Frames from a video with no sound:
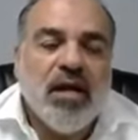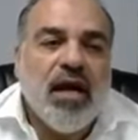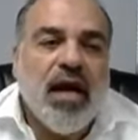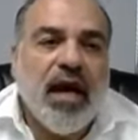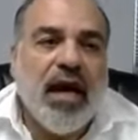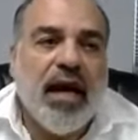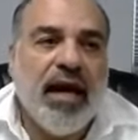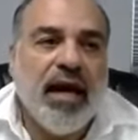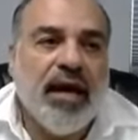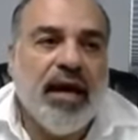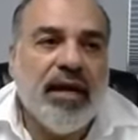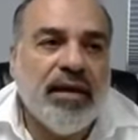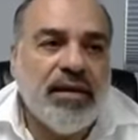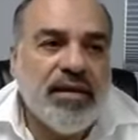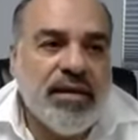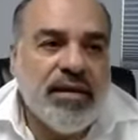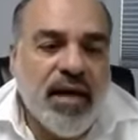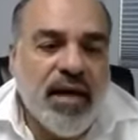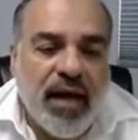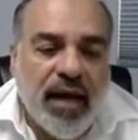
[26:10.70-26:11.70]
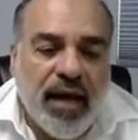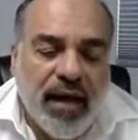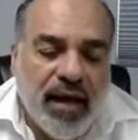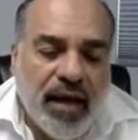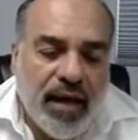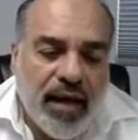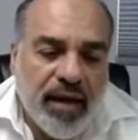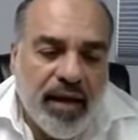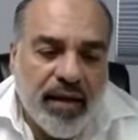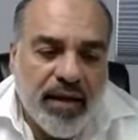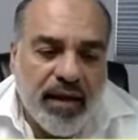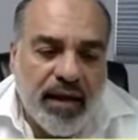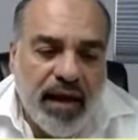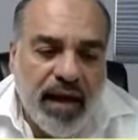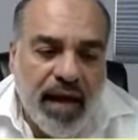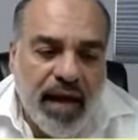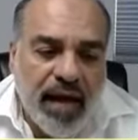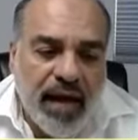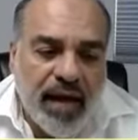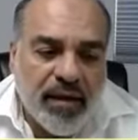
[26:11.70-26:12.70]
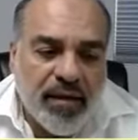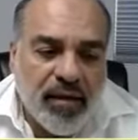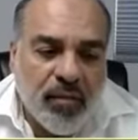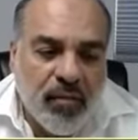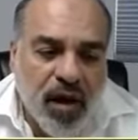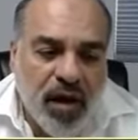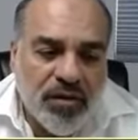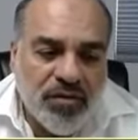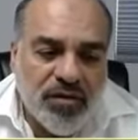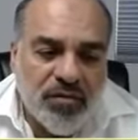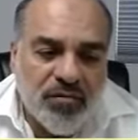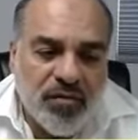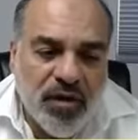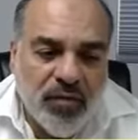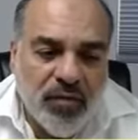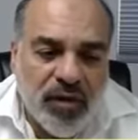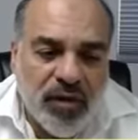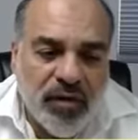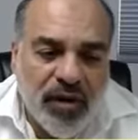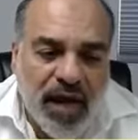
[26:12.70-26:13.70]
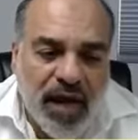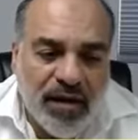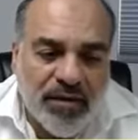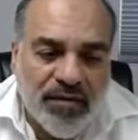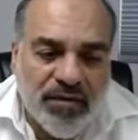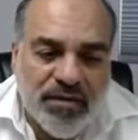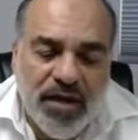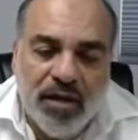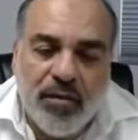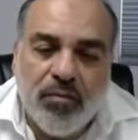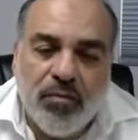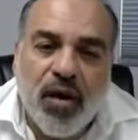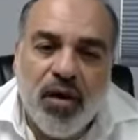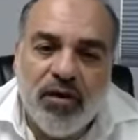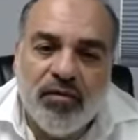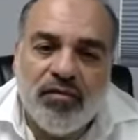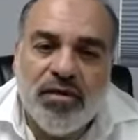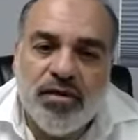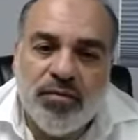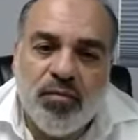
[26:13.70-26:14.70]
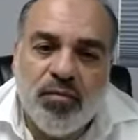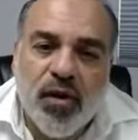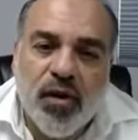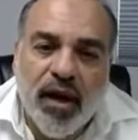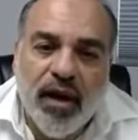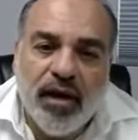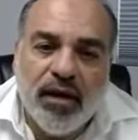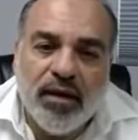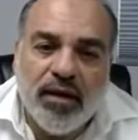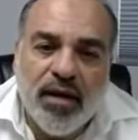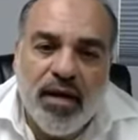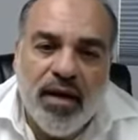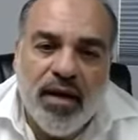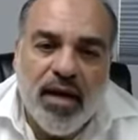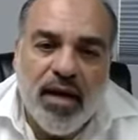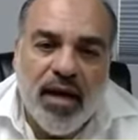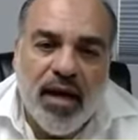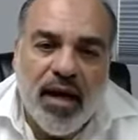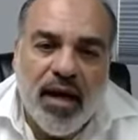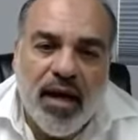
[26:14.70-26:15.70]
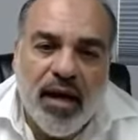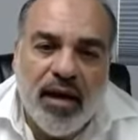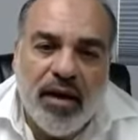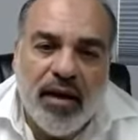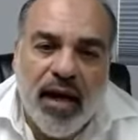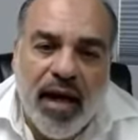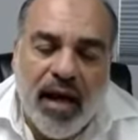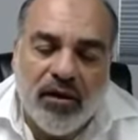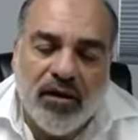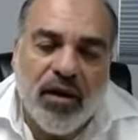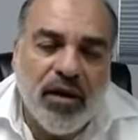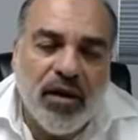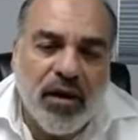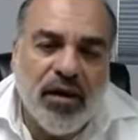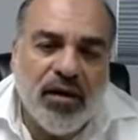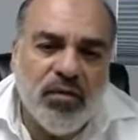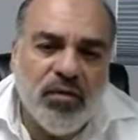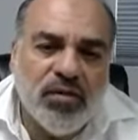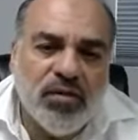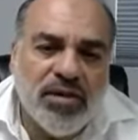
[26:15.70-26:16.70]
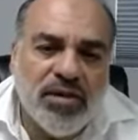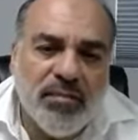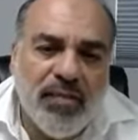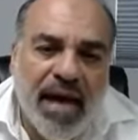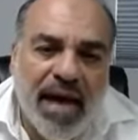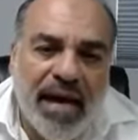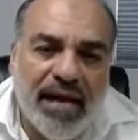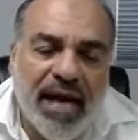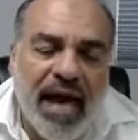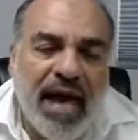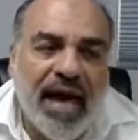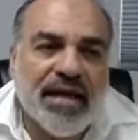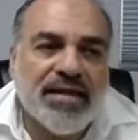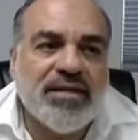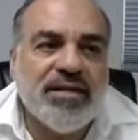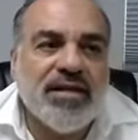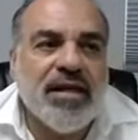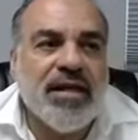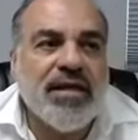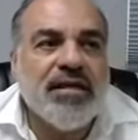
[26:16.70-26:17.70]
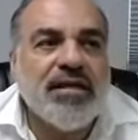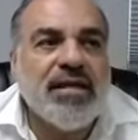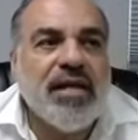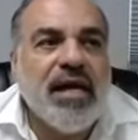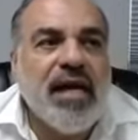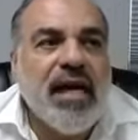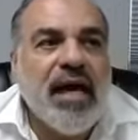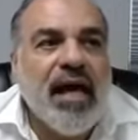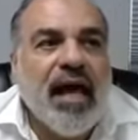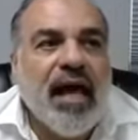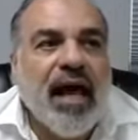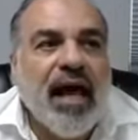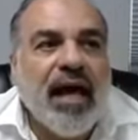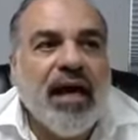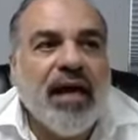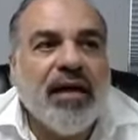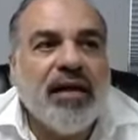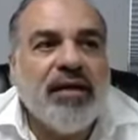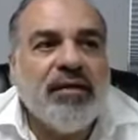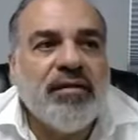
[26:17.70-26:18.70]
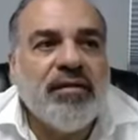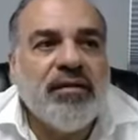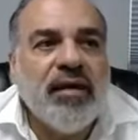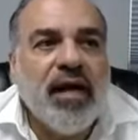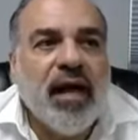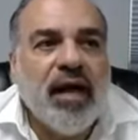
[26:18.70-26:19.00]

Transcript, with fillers: And he had lobotomy where they had to take part of his brain out. It was a bad accident. And,